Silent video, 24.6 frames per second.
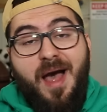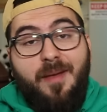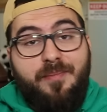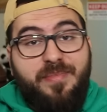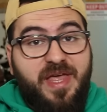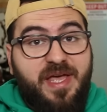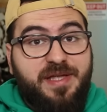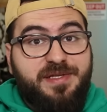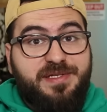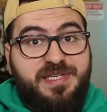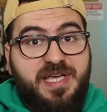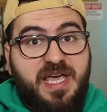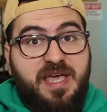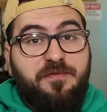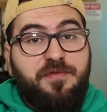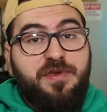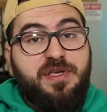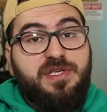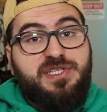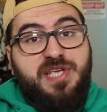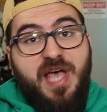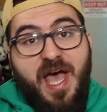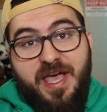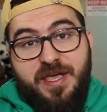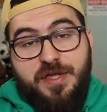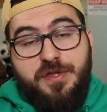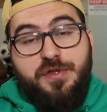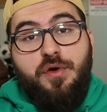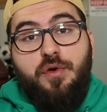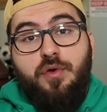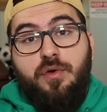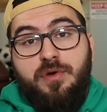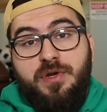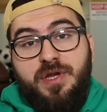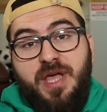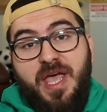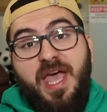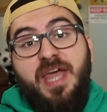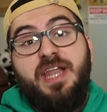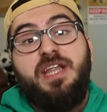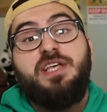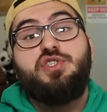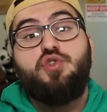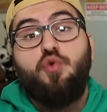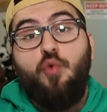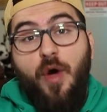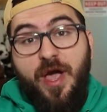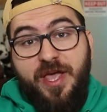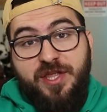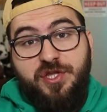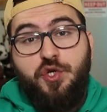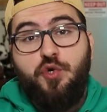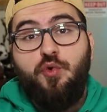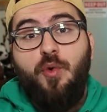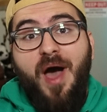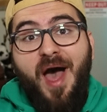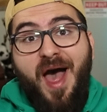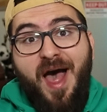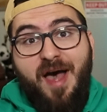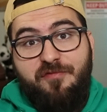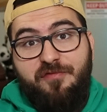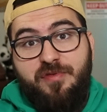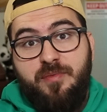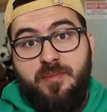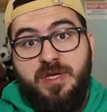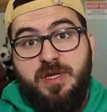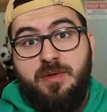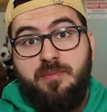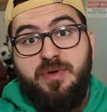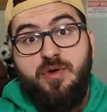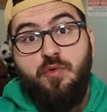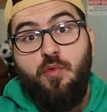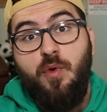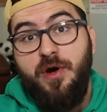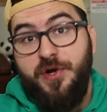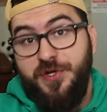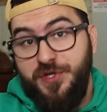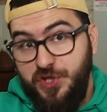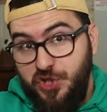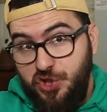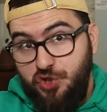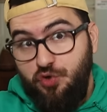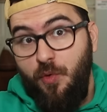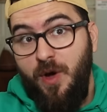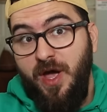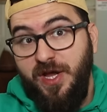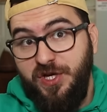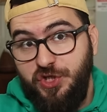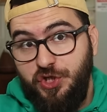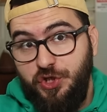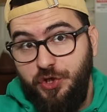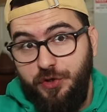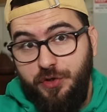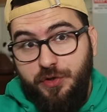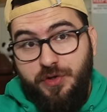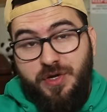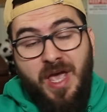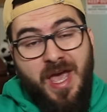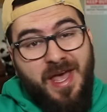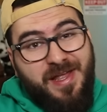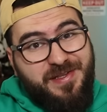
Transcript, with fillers: I'm Dantavius, how you doing? And it's way too hot for me to be wearing this sweatshirt.